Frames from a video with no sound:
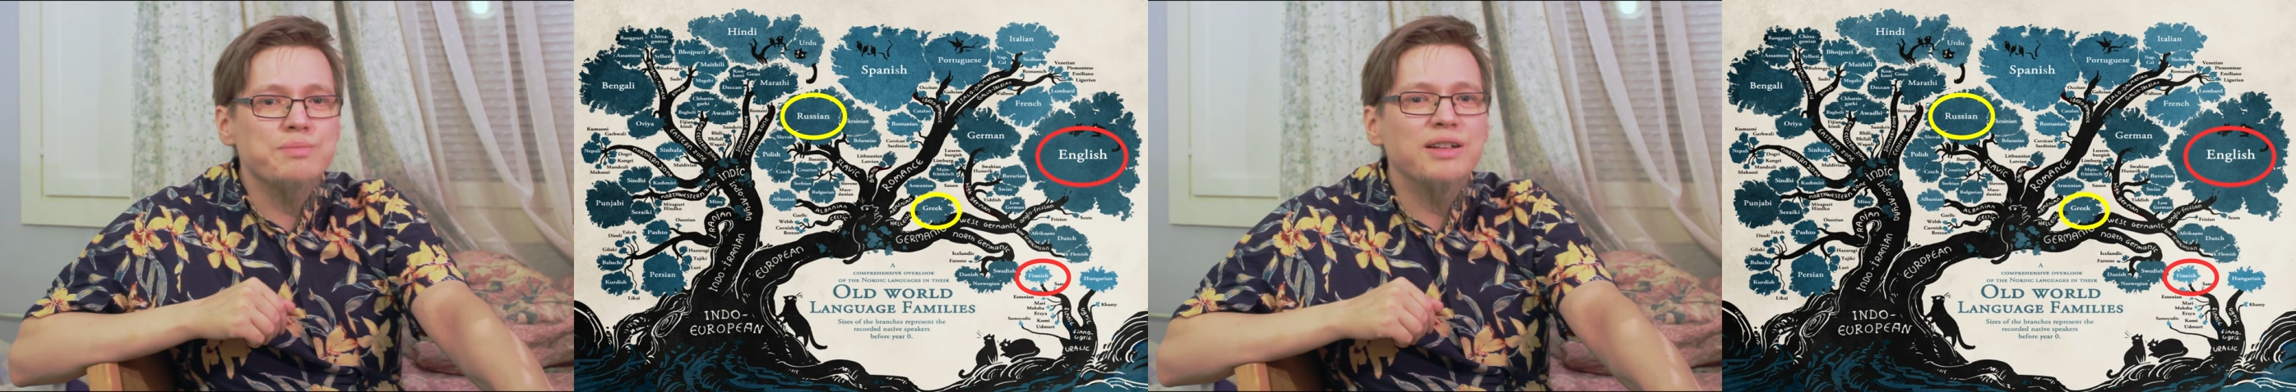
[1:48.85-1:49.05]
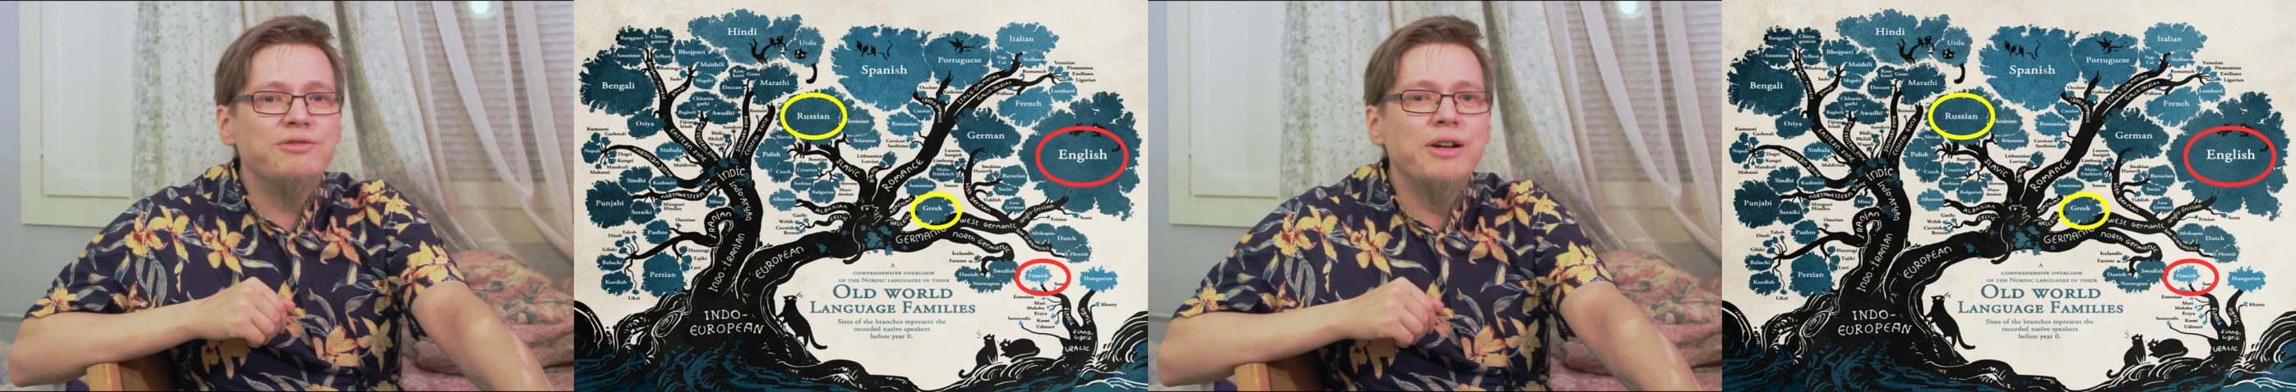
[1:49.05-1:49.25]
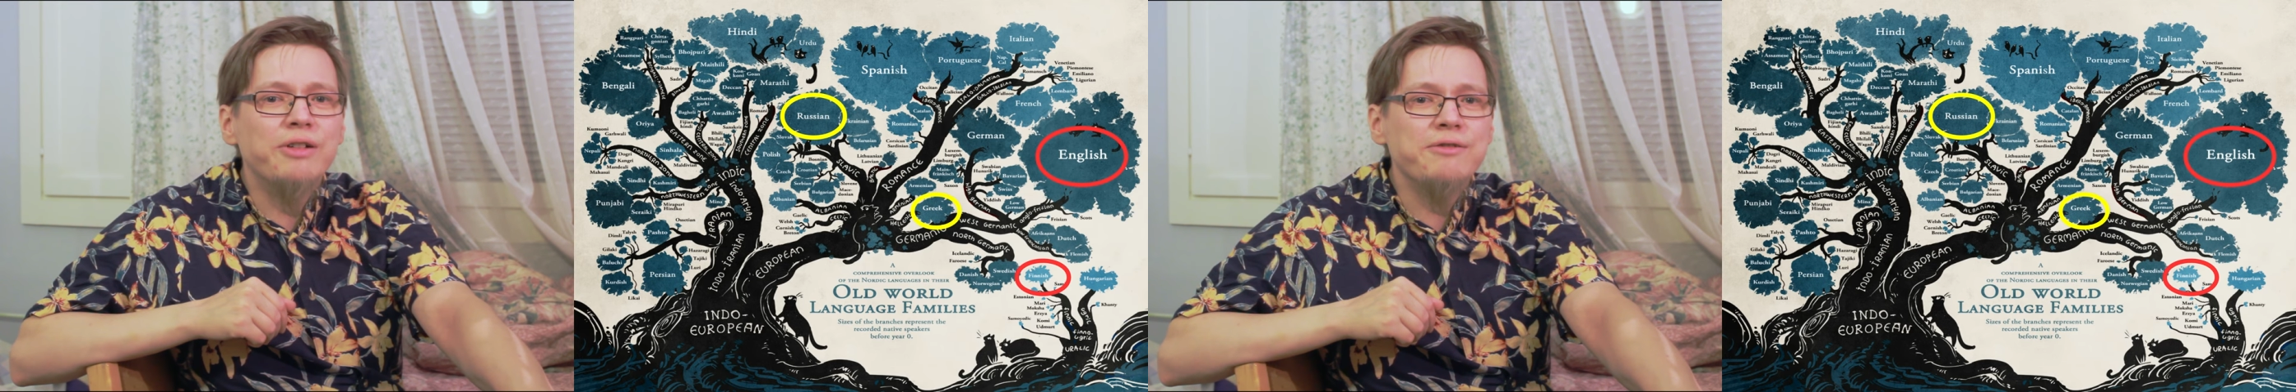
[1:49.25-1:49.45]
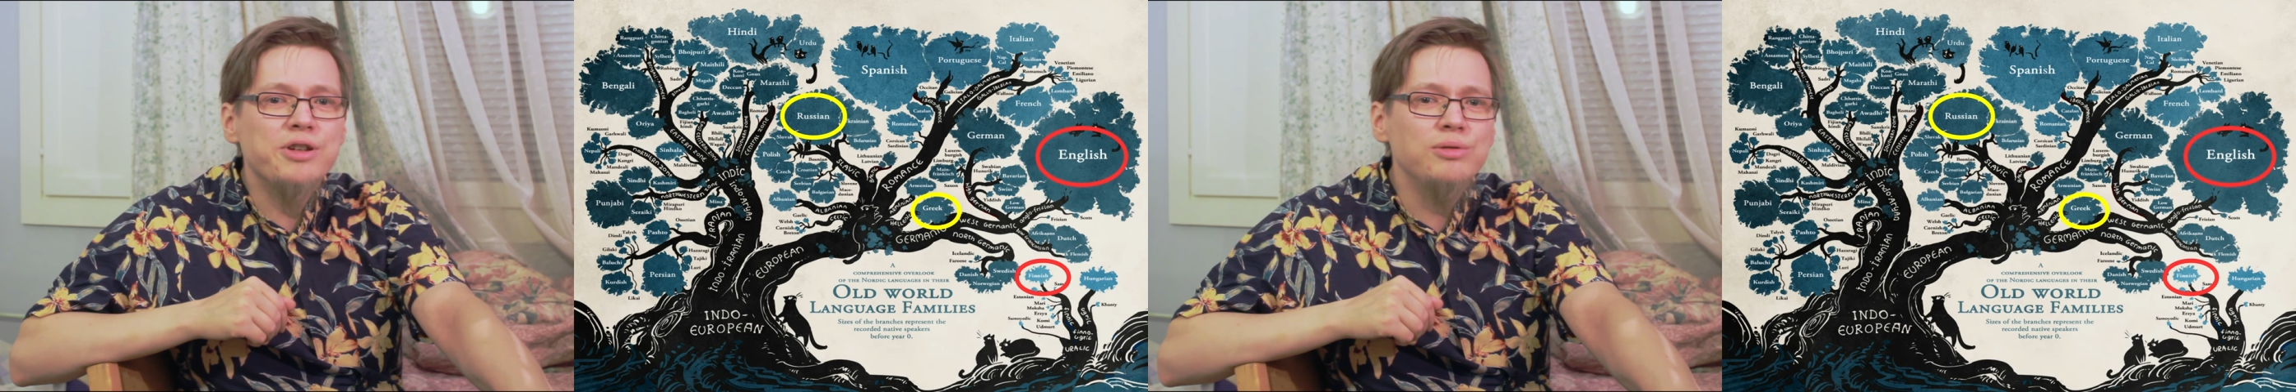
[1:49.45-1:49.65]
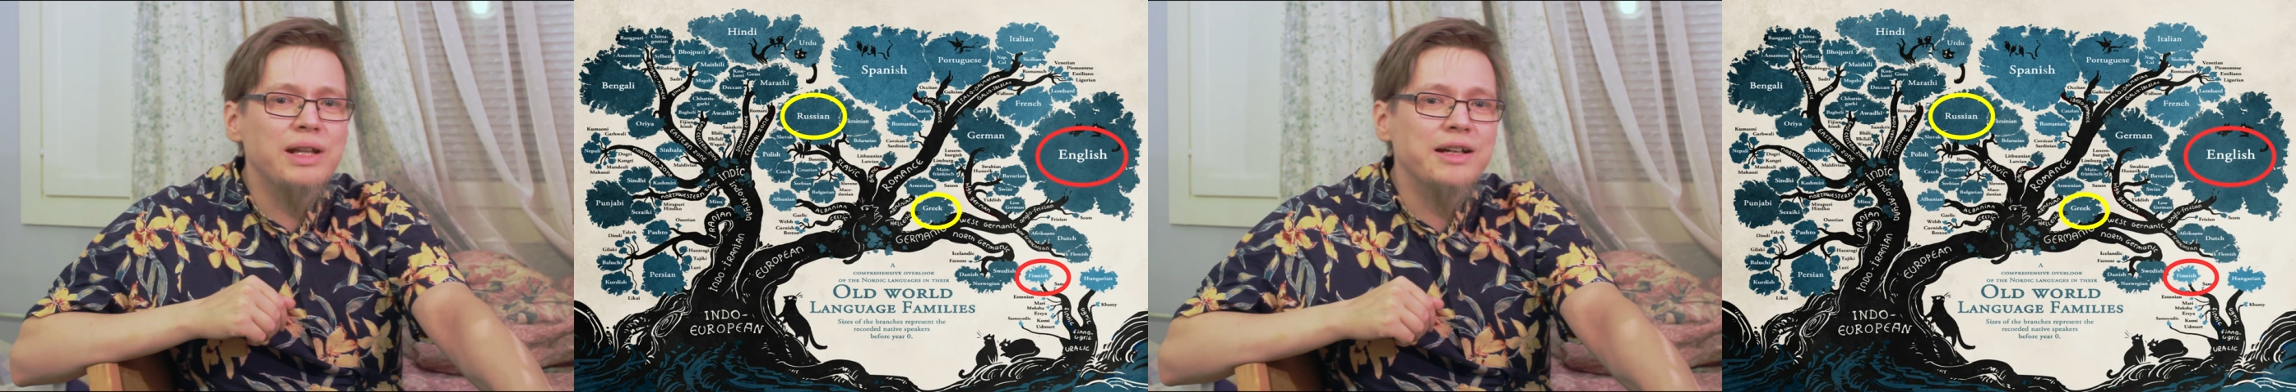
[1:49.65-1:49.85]
but very
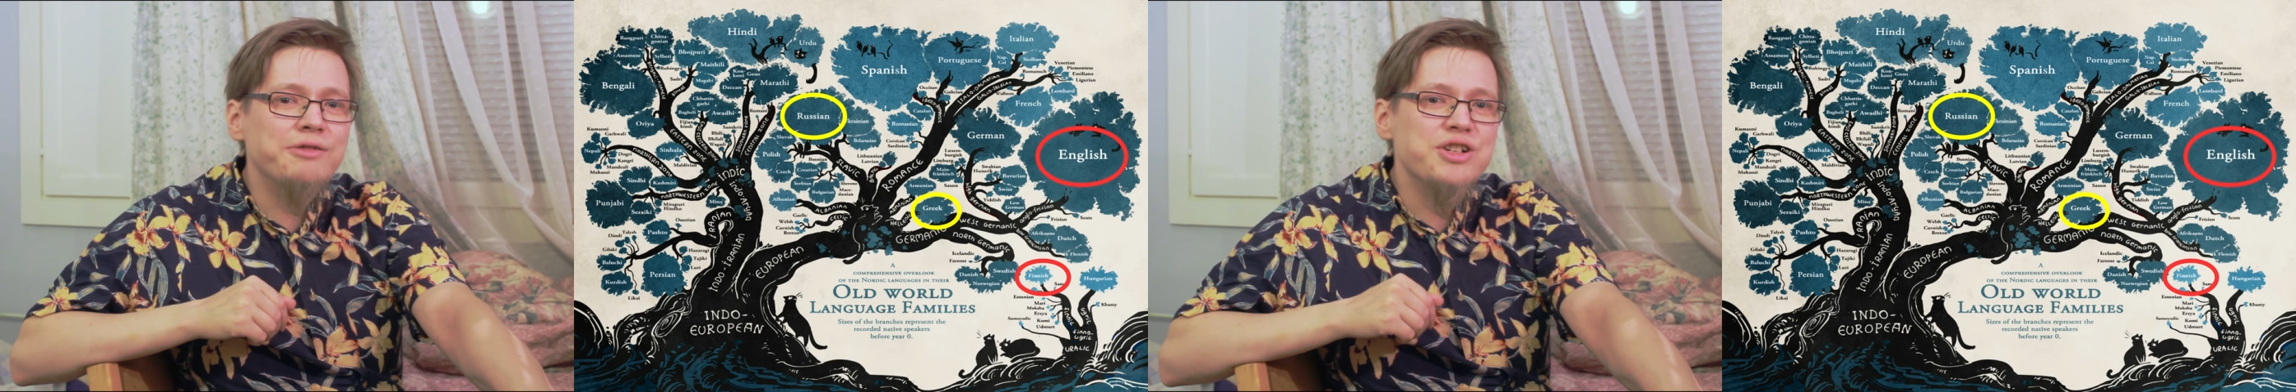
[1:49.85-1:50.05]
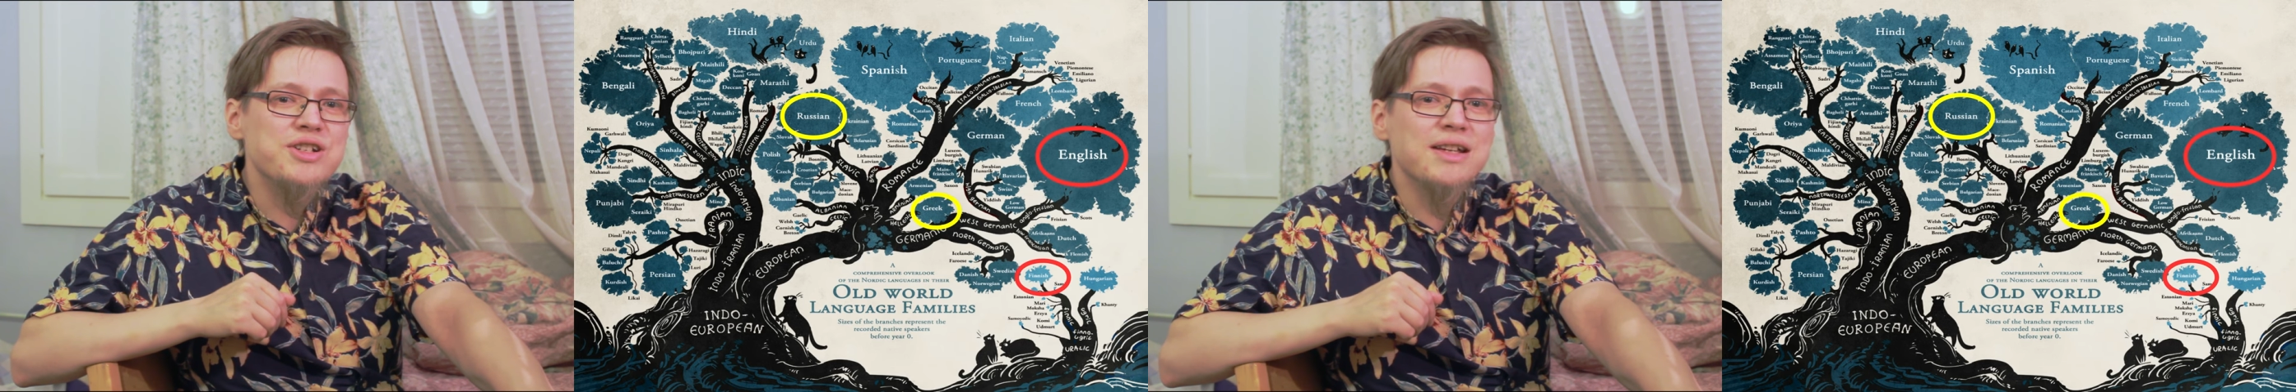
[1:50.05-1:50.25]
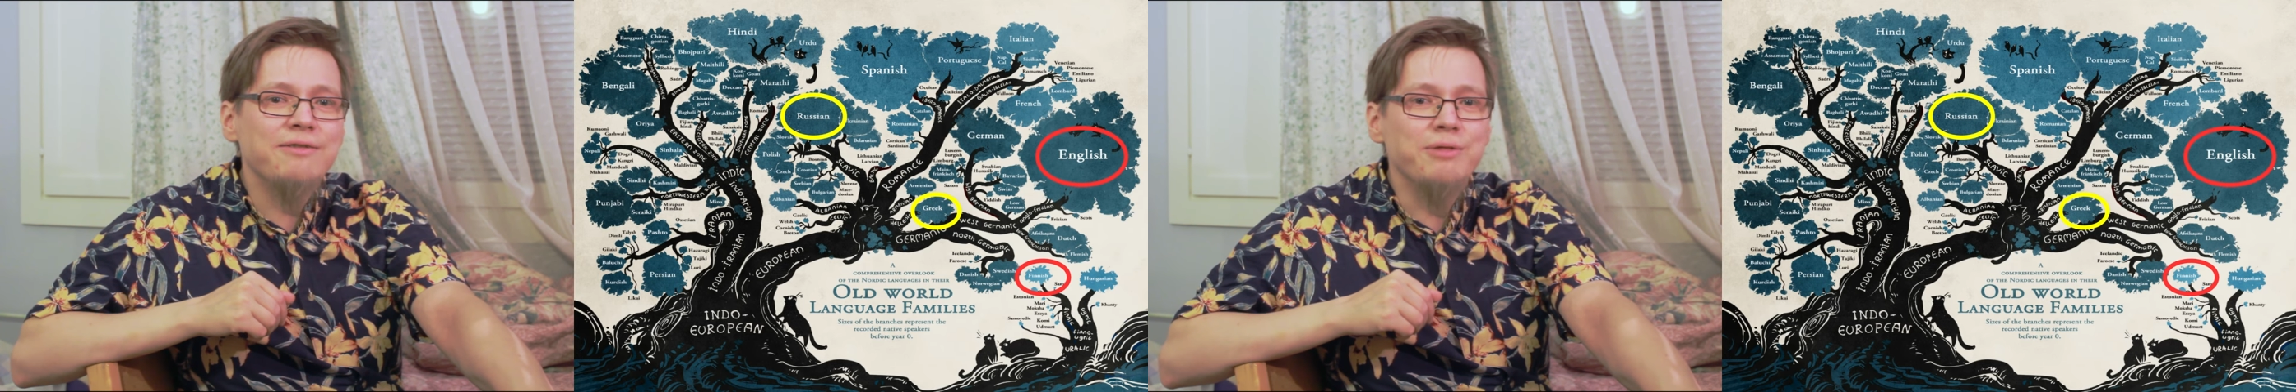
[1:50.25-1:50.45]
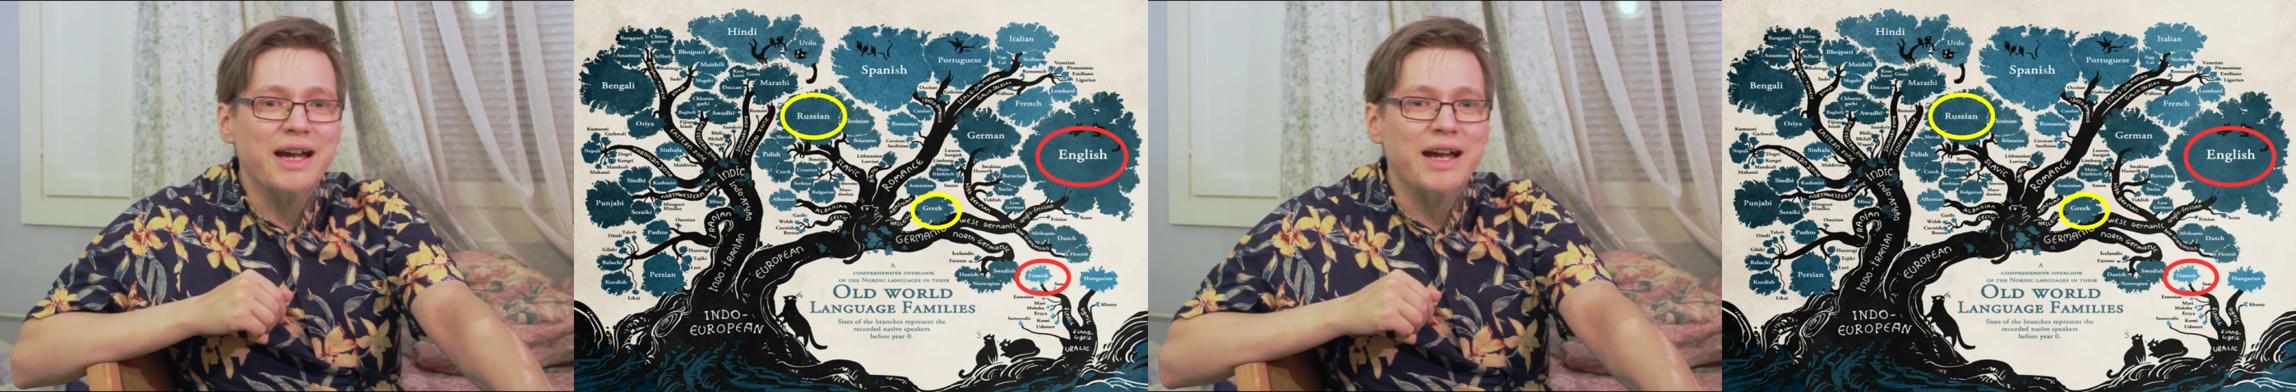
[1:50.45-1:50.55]
few languages have